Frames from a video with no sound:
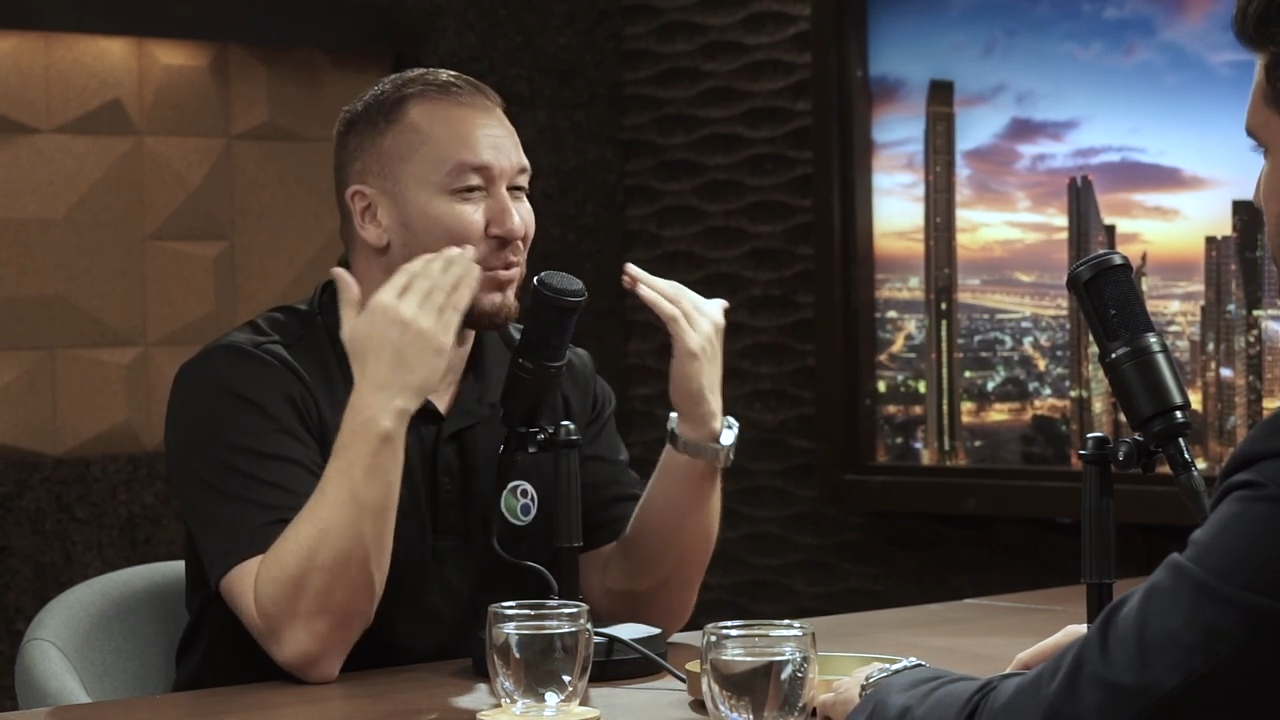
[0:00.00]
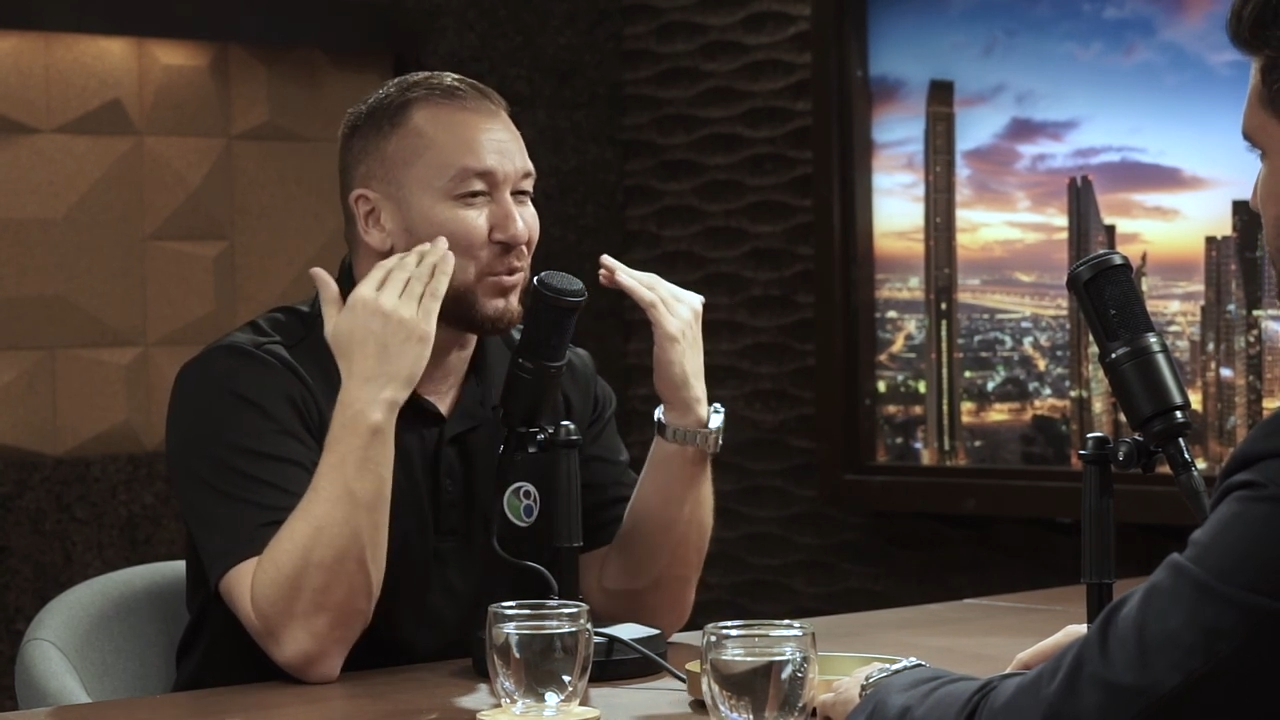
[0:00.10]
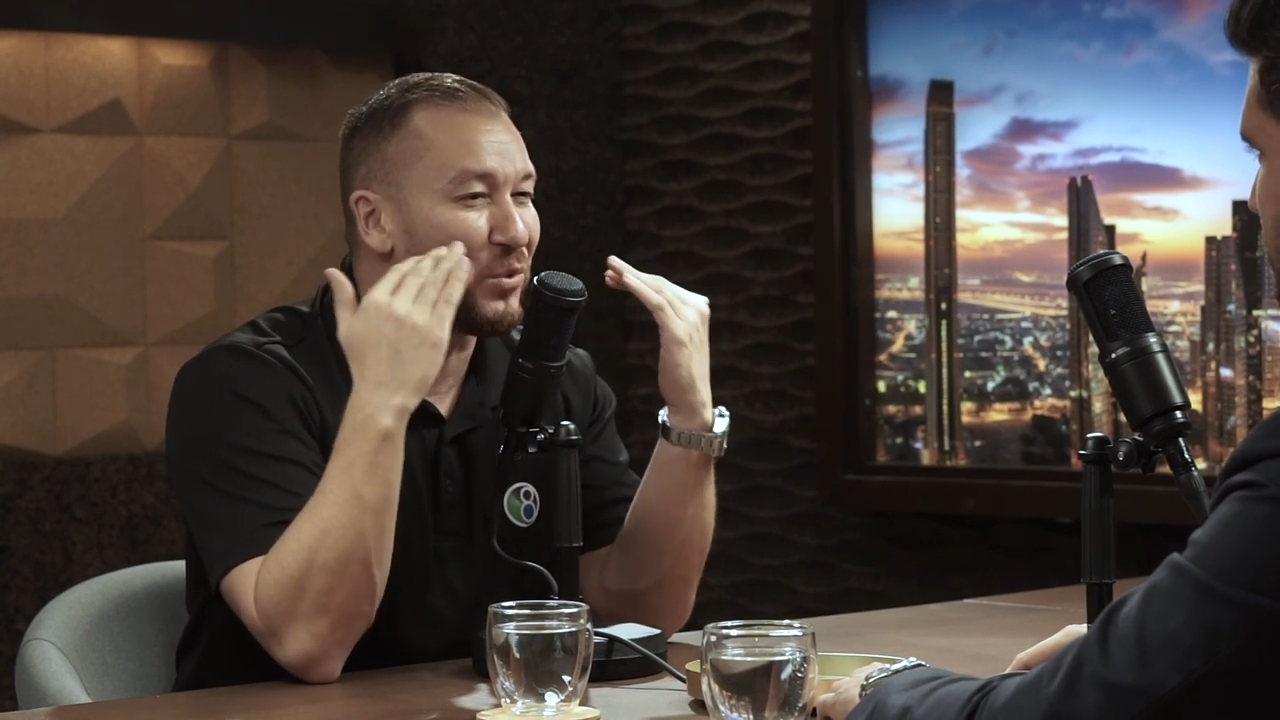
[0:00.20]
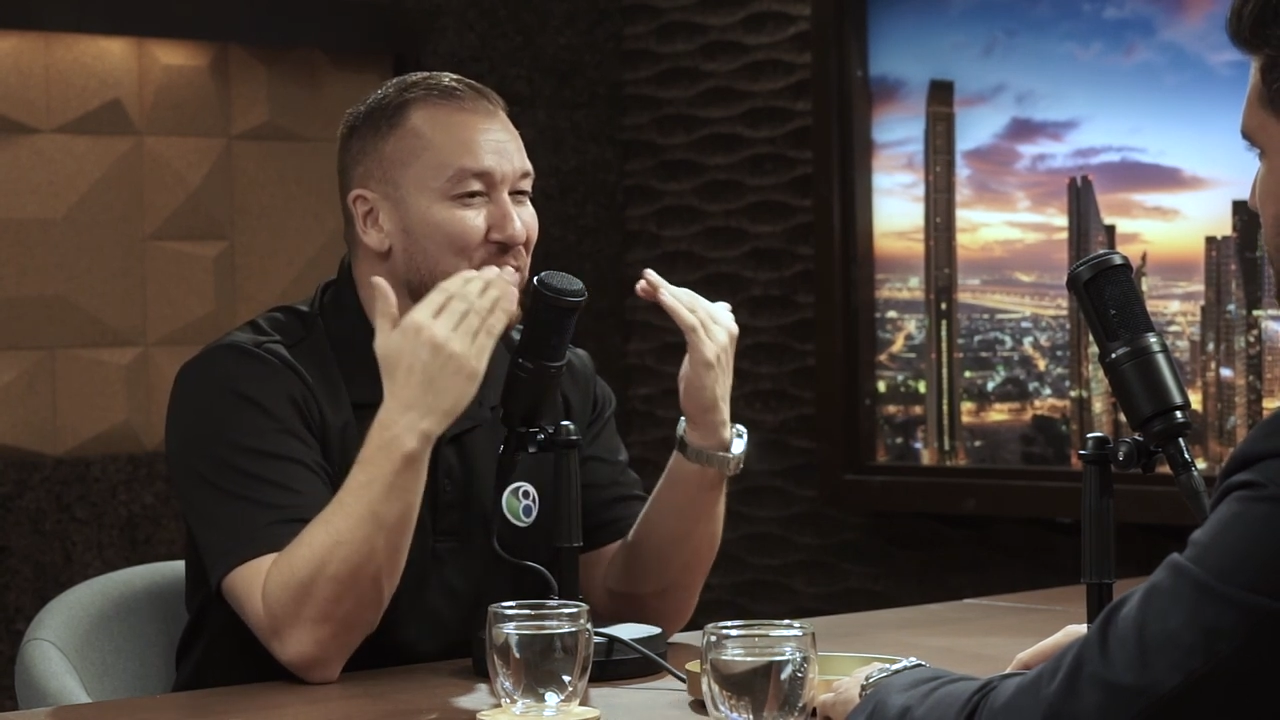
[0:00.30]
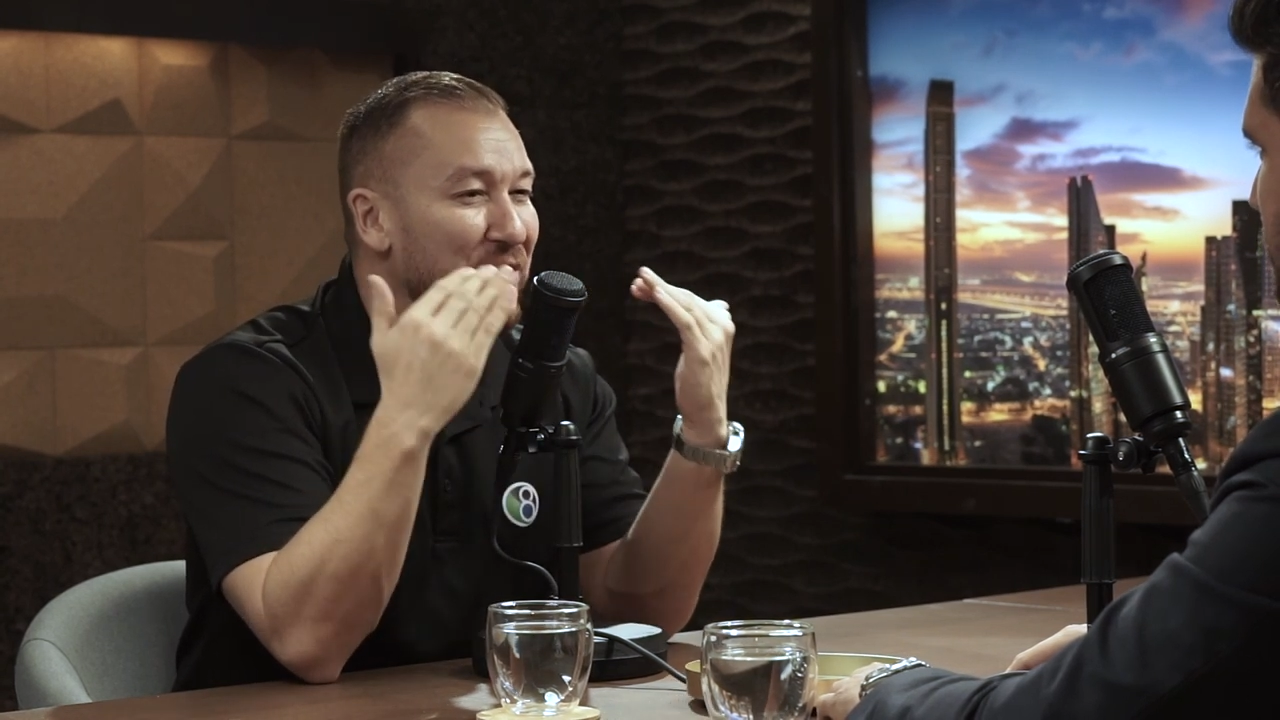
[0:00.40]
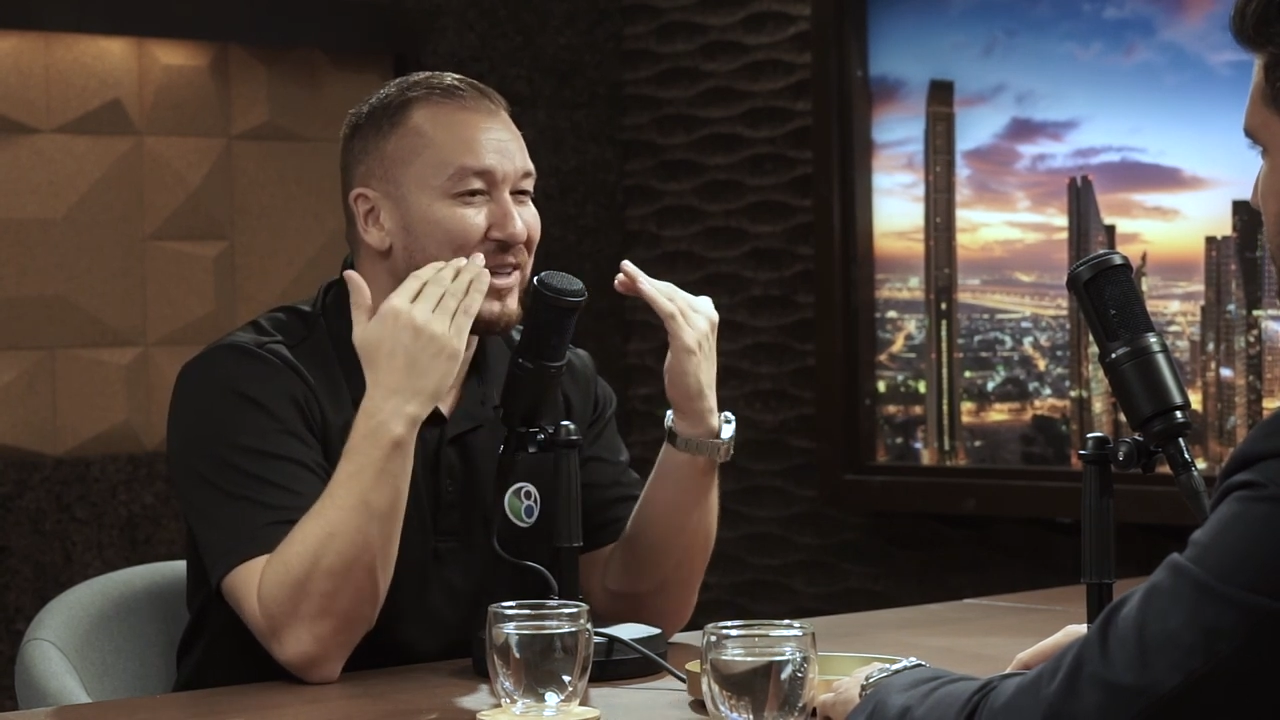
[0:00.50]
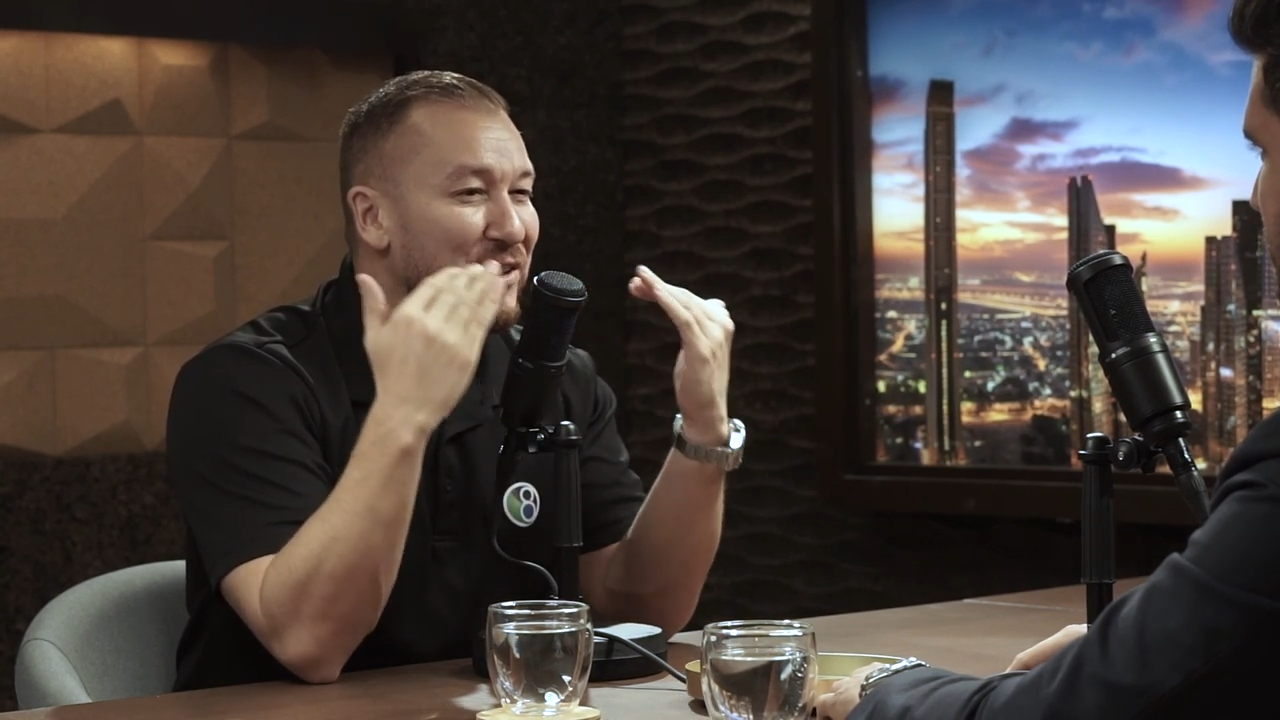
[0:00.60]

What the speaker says: really